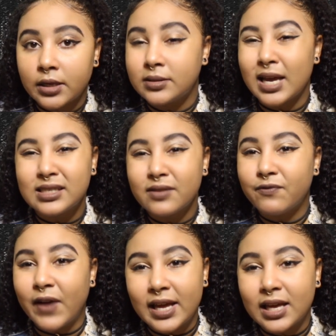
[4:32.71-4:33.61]
and take
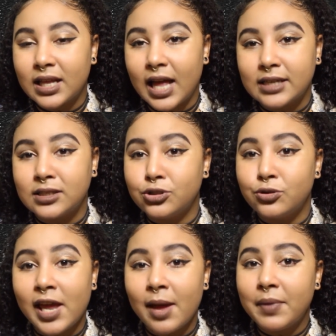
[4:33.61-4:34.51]
some fighting classes
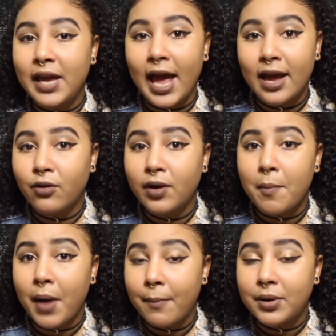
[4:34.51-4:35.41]
you can't be angry
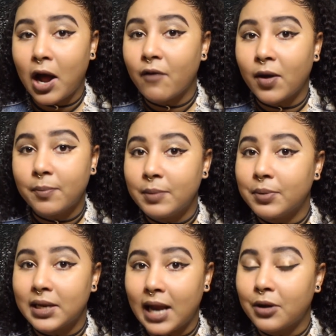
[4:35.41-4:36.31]
and popping off on
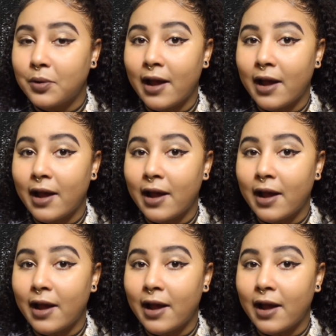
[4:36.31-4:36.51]
people and not know